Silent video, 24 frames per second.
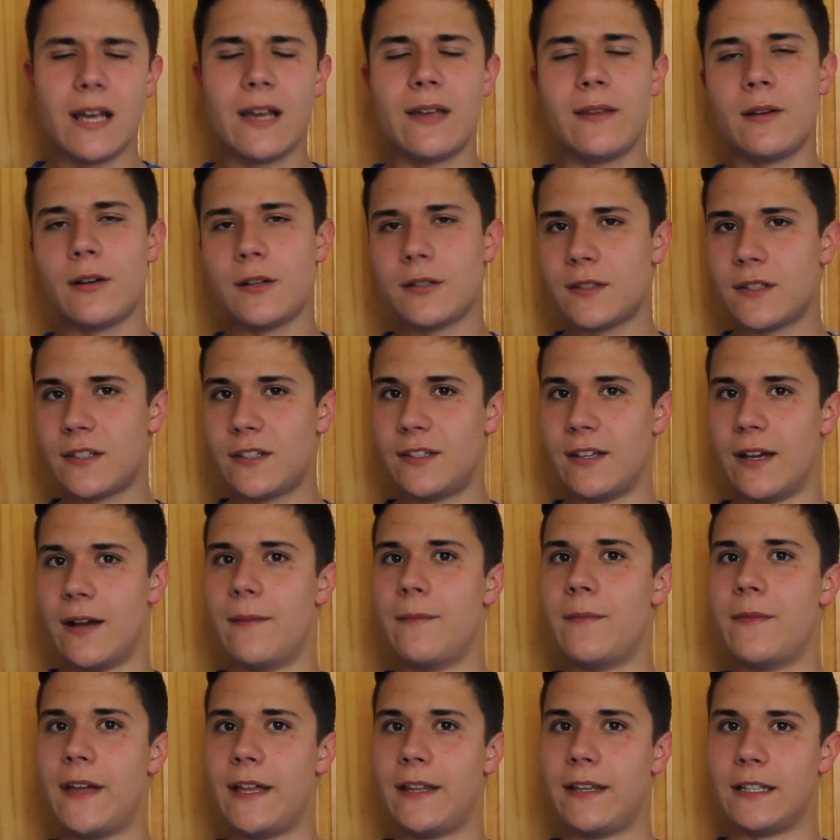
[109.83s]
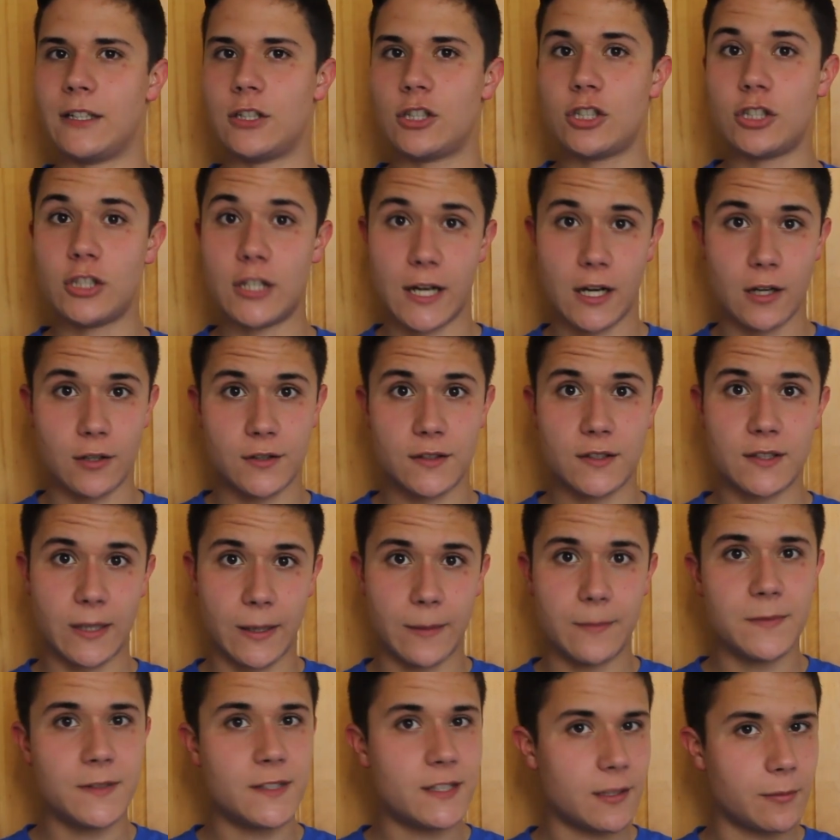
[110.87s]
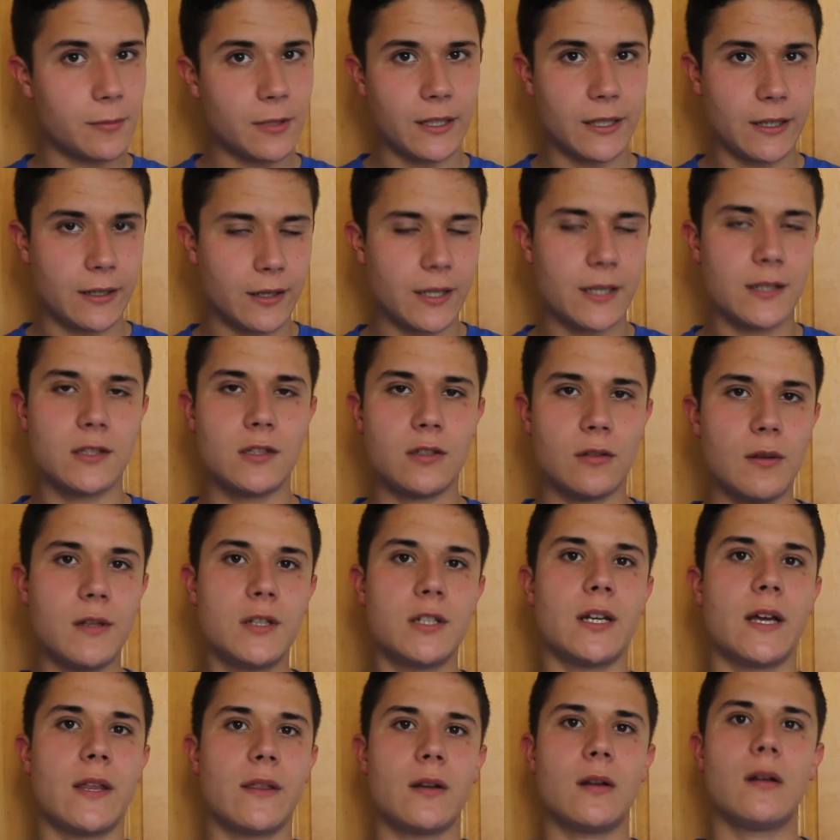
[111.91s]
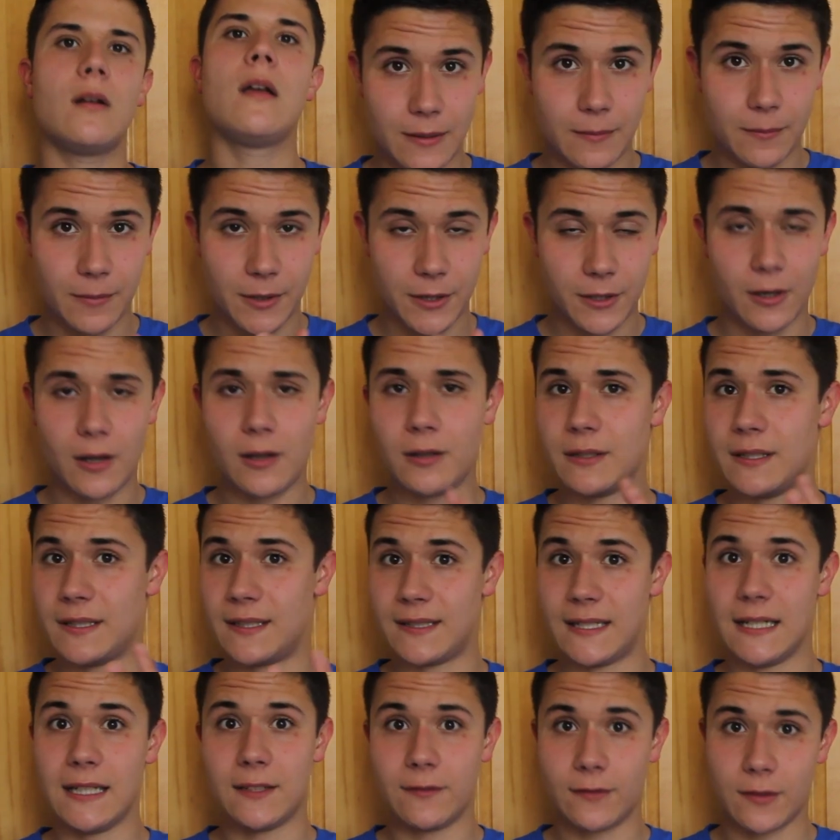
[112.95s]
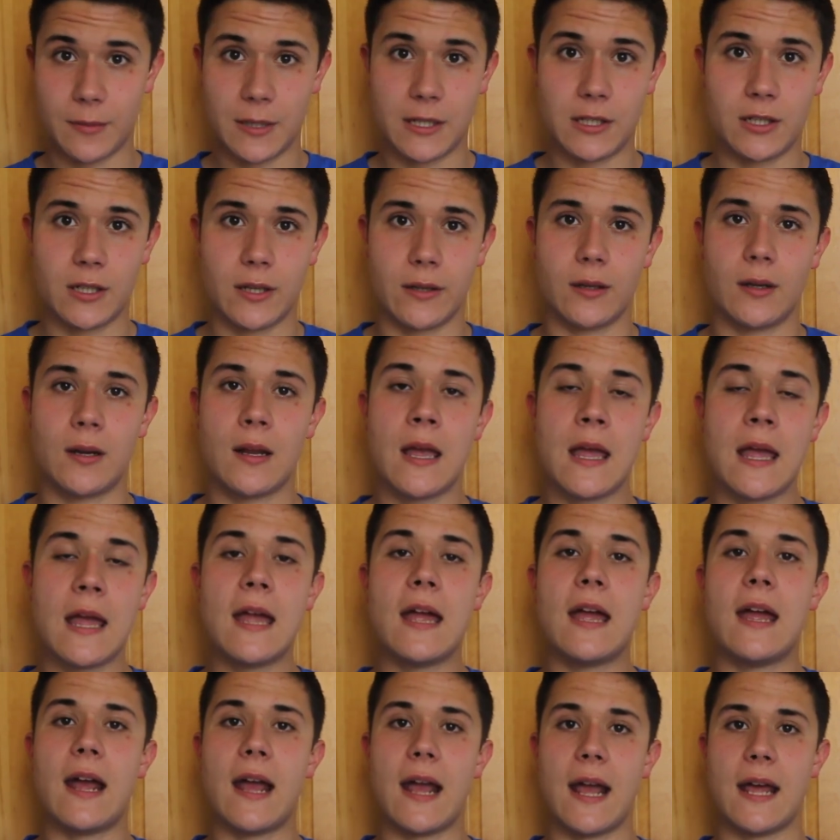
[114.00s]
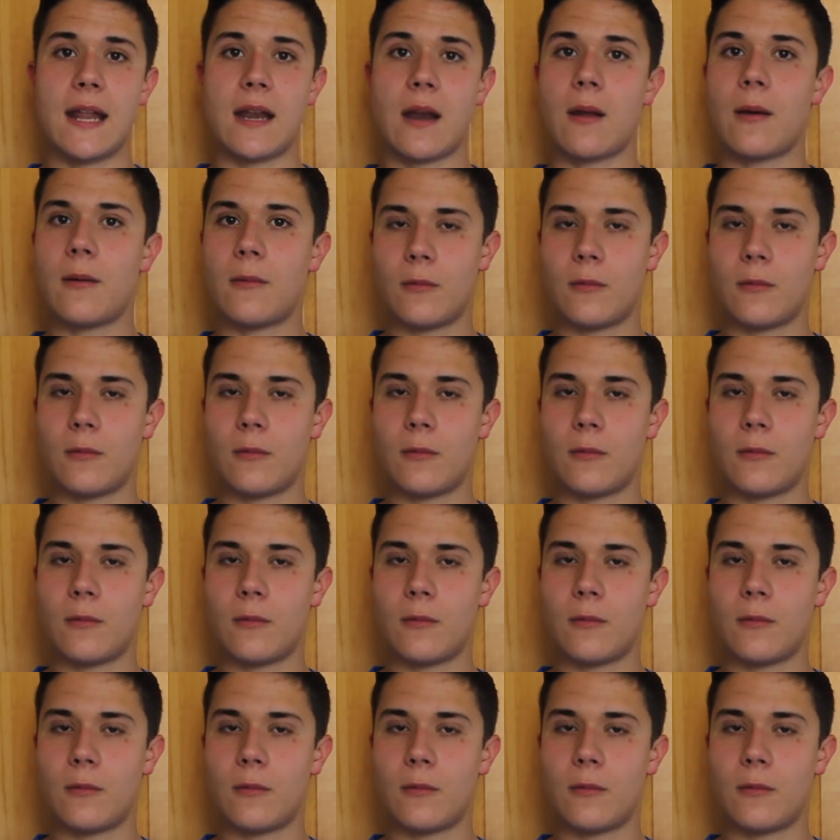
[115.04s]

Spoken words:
There are some that like share some similarities to each other, but they're all distinct from each other, and